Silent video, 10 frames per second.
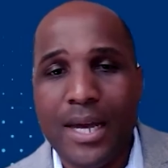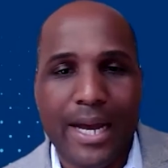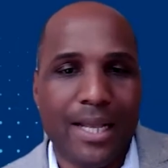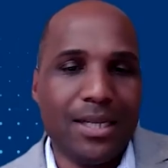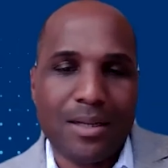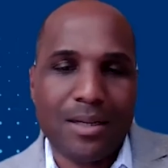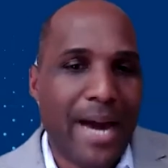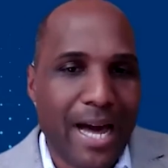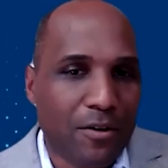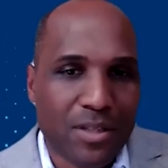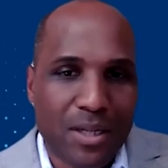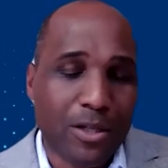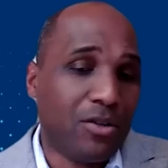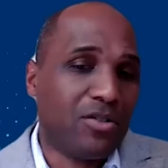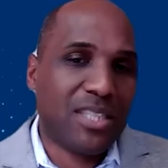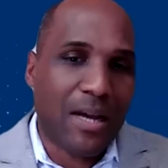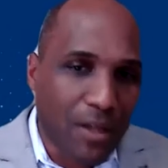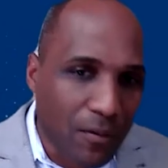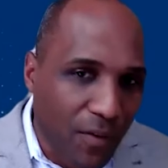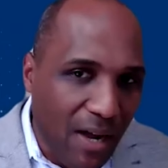And it doesn't matter if someone earns
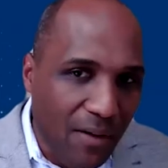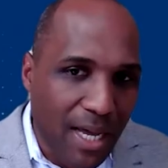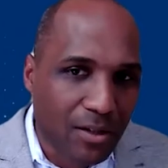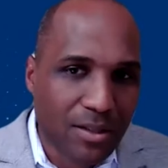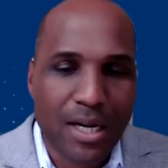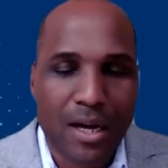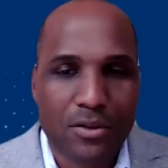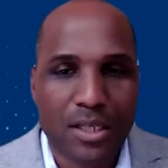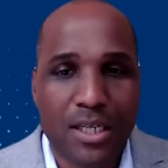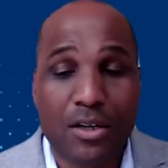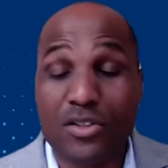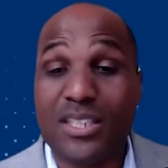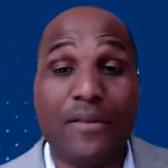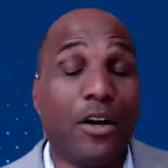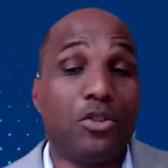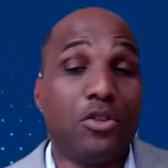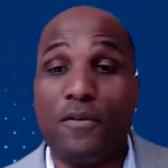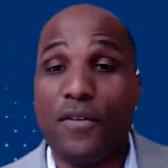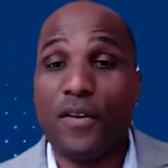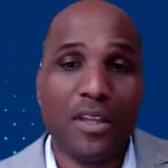$75,000 a year or
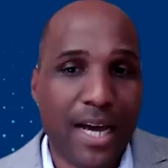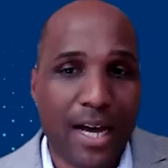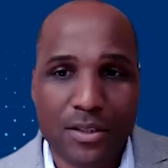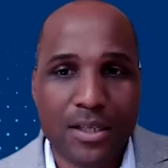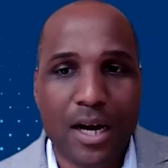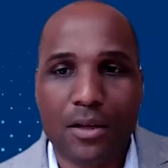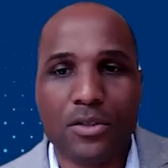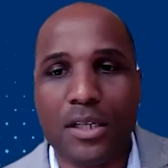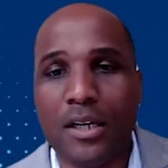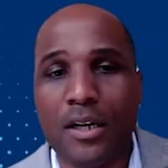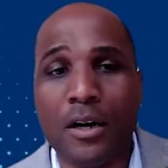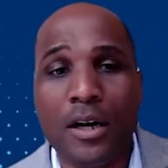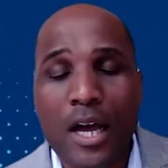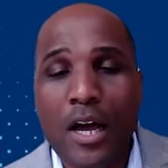$750,000 a year.